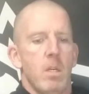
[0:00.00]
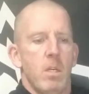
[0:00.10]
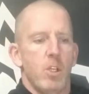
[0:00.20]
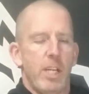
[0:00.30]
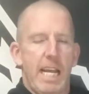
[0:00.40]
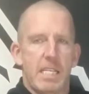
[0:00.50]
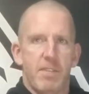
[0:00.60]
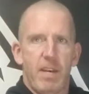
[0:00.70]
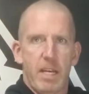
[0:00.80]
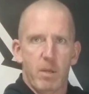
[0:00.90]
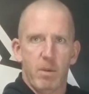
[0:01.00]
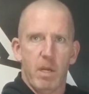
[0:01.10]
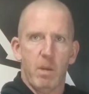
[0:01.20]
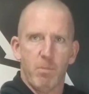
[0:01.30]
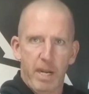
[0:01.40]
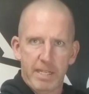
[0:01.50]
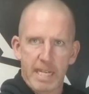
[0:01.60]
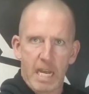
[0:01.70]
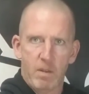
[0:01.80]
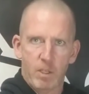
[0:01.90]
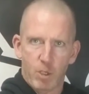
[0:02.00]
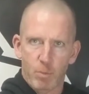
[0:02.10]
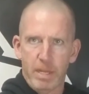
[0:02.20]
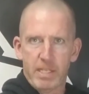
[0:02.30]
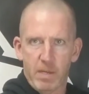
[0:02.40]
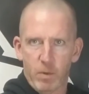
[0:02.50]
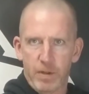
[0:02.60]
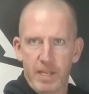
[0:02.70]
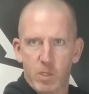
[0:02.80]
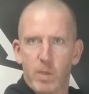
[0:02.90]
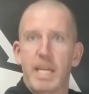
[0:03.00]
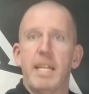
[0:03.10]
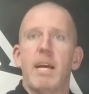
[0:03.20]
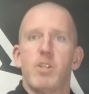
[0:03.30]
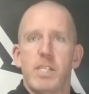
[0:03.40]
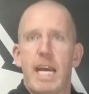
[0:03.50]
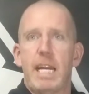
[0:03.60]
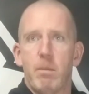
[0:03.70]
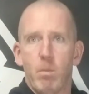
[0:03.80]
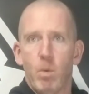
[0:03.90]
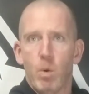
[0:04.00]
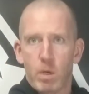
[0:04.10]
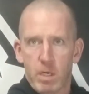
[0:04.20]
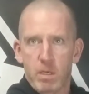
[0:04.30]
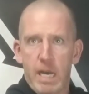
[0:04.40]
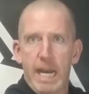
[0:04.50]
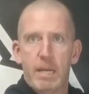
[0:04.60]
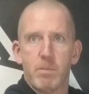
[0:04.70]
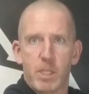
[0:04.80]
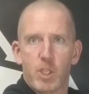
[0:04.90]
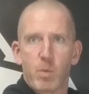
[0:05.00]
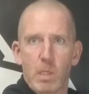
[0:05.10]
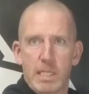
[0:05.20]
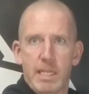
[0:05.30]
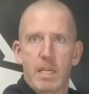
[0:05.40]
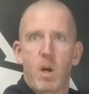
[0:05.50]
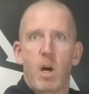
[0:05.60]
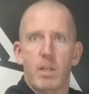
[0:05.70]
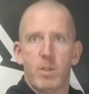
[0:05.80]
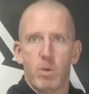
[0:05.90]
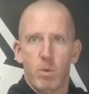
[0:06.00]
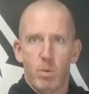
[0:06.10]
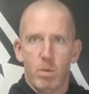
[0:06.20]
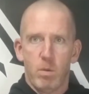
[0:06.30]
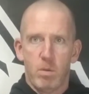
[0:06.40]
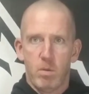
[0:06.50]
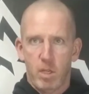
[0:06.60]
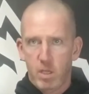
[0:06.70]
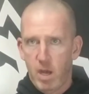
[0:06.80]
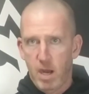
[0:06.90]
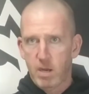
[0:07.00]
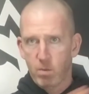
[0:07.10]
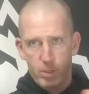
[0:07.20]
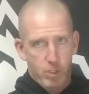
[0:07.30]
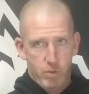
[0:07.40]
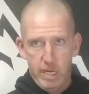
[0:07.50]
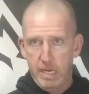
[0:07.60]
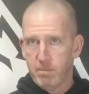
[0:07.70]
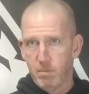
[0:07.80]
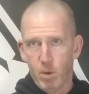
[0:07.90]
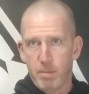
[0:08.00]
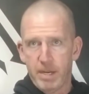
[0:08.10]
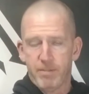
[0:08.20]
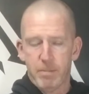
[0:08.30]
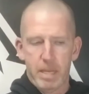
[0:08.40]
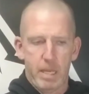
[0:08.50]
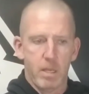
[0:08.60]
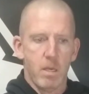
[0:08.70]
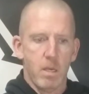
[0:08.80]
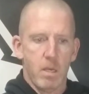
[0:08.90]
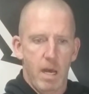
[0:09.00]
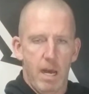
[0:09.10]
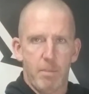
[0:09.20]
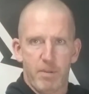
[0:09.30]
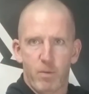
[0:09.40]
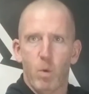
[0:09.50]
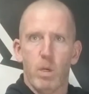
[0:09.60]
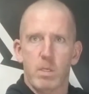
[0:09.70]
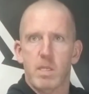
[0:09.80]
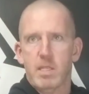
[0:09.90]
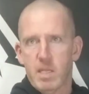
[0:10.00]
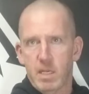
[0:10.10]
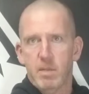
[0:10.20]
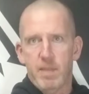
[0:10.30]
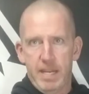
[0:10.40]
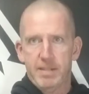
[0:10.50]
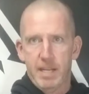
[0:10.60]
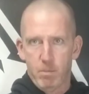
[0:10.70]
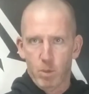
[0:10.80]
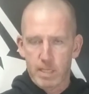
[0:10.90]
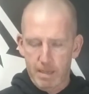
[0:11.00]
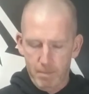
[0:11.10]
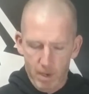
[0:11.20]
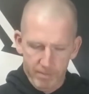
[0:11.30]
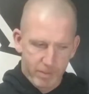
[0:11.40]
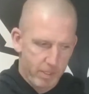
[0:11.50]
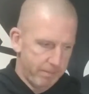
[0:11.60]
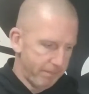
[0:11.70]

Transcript: She asked if I could break down the 2 beds that were in there. So again, now she's adding more items that she wants done onto the clock, which is great. More money for me. But of course, that's going to then take more time, obviously.